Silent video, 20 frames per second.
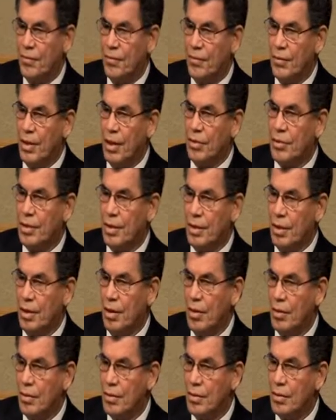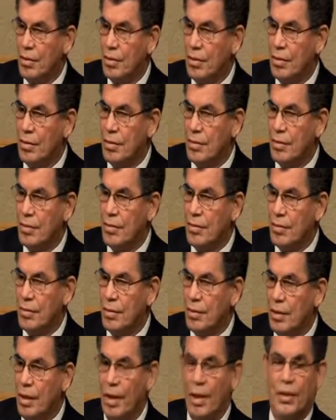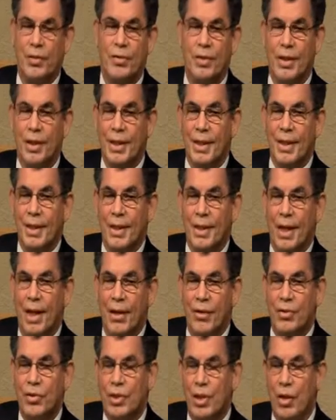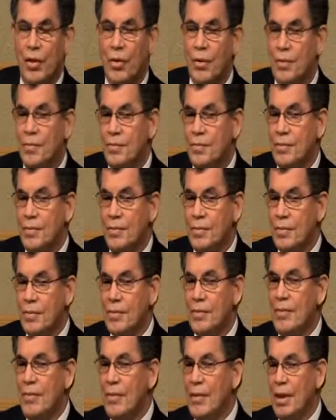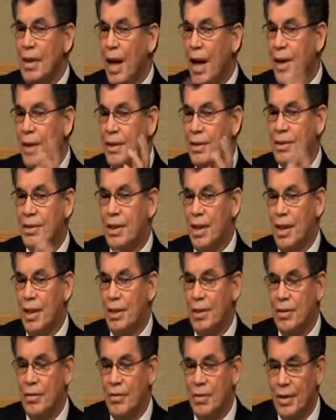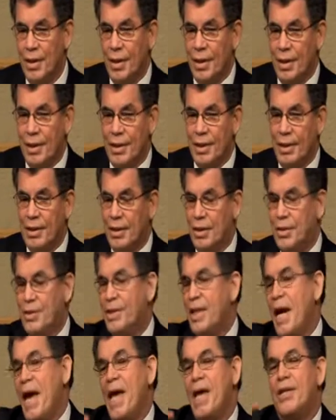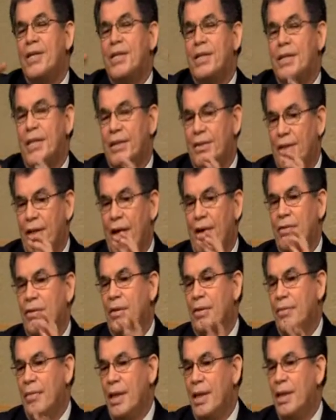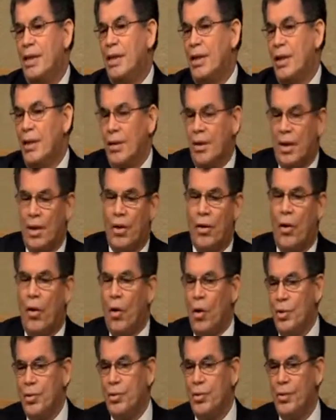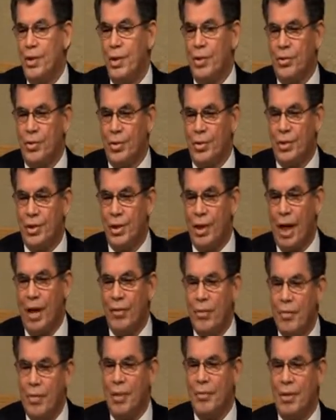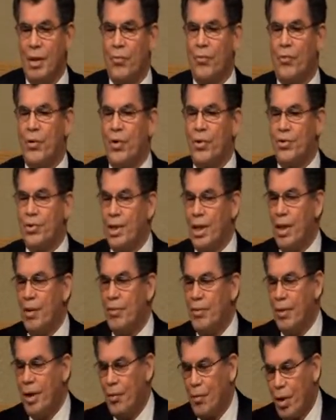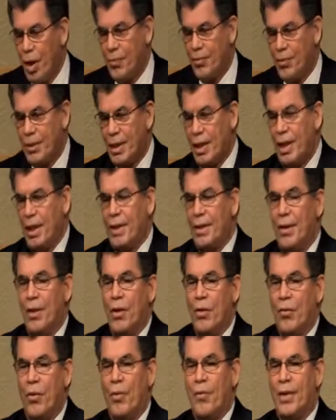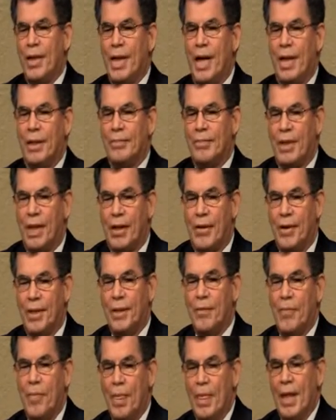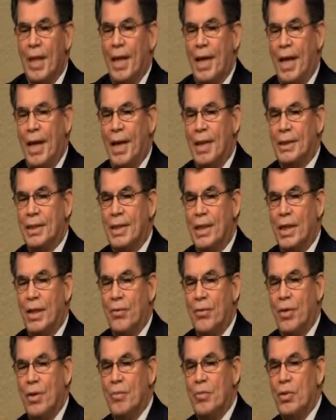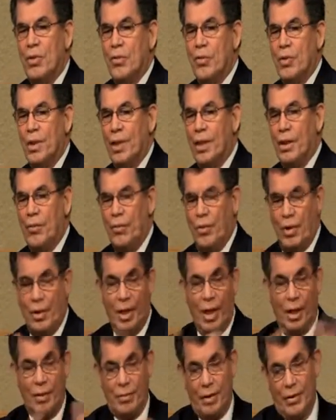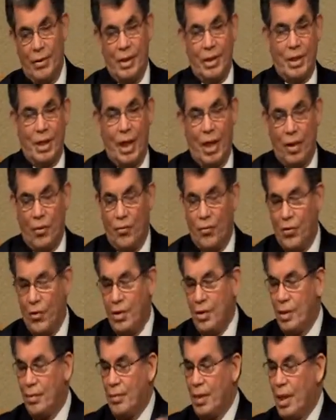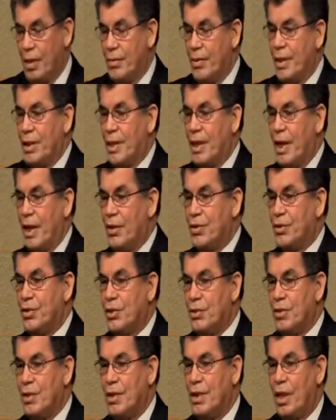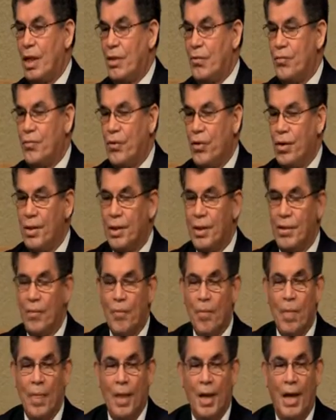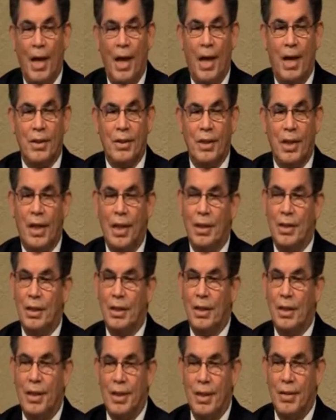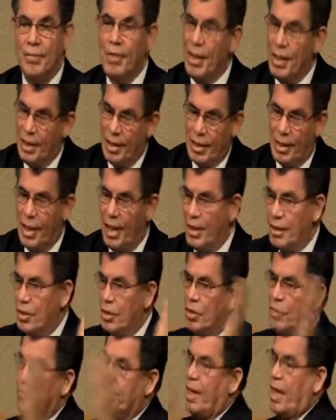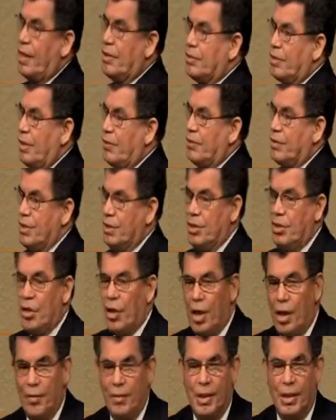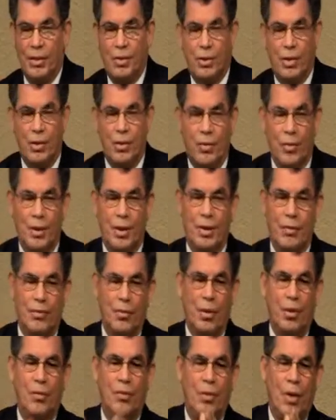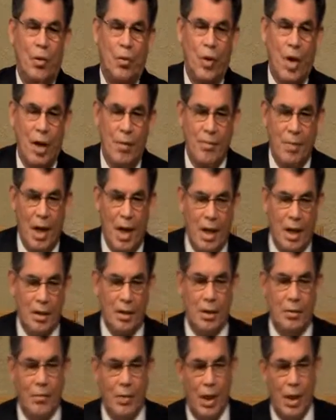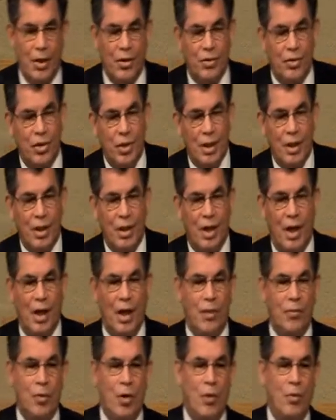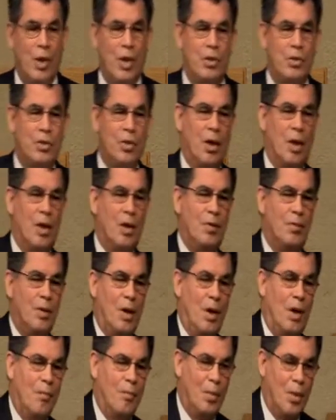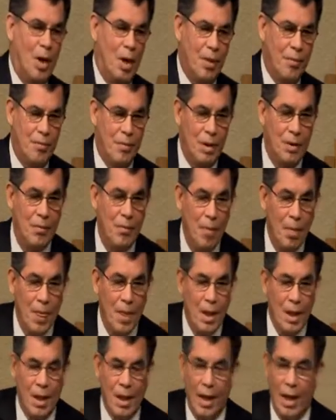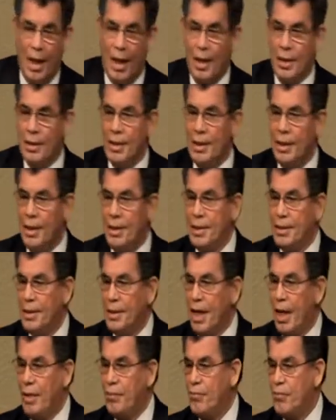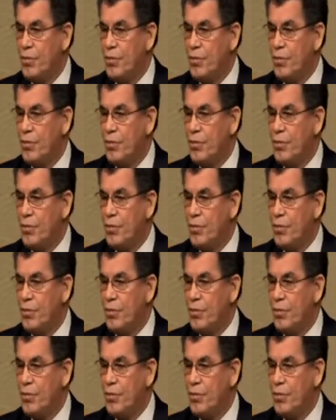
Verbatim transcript: Yes or no? Yes. And so I can tell you that the changes that you have to make are, are also interesting. I remember the first time my wife and I, when we got married, and uh, we, we, we got married in California, by the way, in Calistoga, California. And then immediately I had to go back because I was in the Army. So we arrived back at the base, and we went to our apartment. And uh, that